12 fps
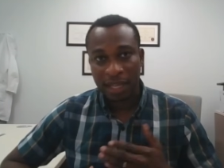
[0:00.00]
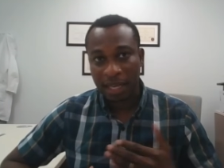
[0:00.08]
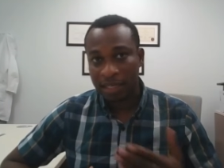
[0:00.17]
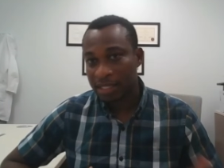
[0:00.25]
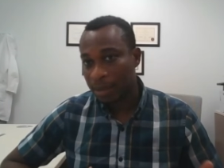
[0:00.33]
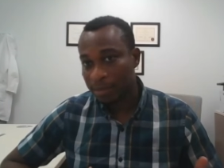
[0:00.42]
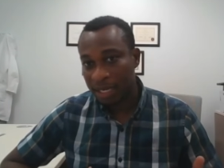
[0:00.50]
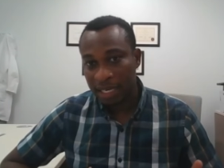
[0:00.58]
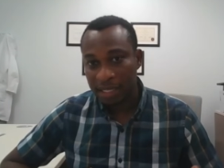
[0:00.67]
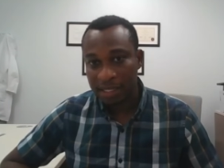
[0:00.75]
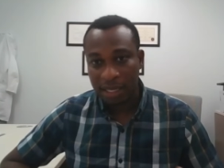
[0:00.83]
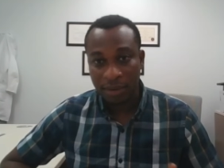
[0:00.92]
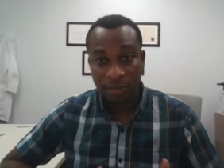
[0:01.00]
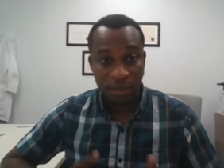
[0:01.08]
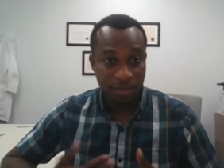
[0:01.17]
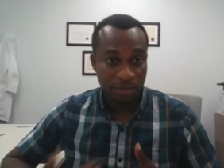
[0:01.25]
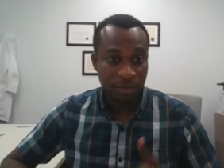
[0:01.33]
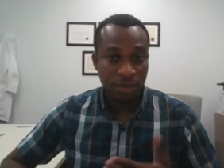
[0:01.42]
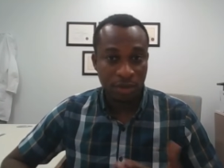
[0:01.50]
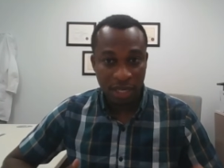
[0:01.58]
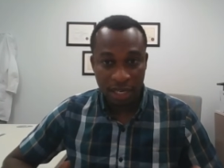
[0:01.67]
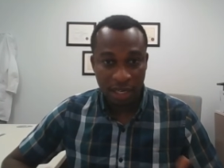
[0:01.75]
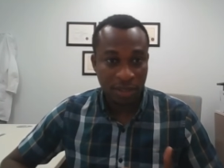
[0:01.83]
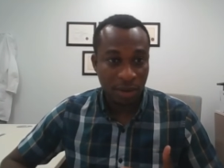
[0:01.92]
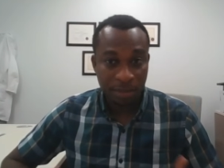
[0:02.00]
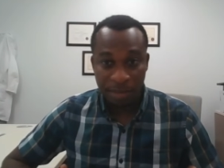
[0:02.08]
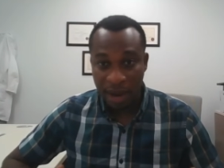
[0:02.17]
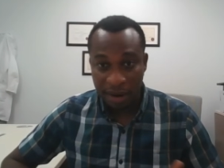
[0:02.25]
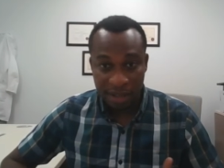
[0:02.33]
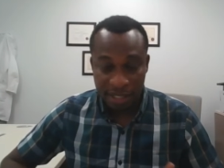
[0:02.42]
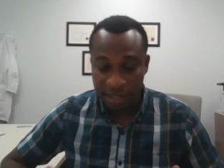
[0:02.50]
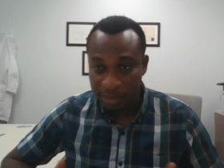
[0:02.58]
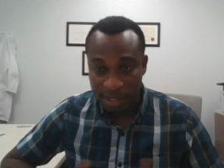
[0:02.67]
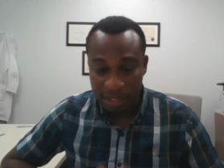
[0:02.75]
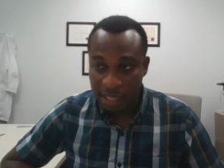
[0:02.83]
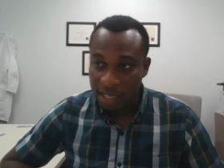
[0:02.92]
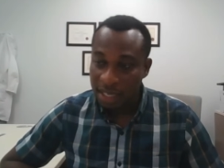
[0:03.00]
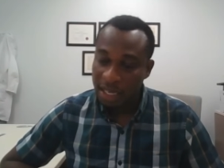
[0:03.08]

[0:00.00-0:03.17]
and some didn't, and we're looking at comparisons.